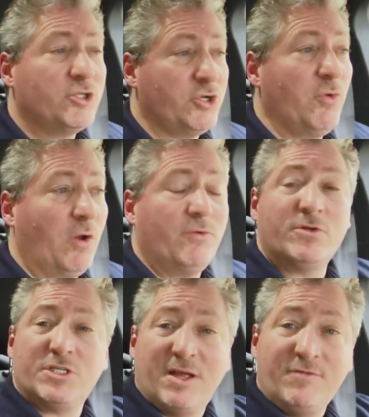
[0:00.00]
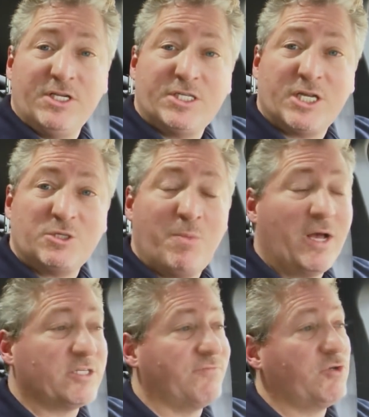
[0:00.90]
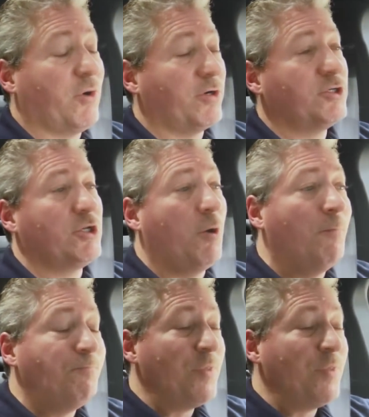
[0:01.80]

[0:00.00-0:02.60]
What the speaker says: 276 miles of charge. So,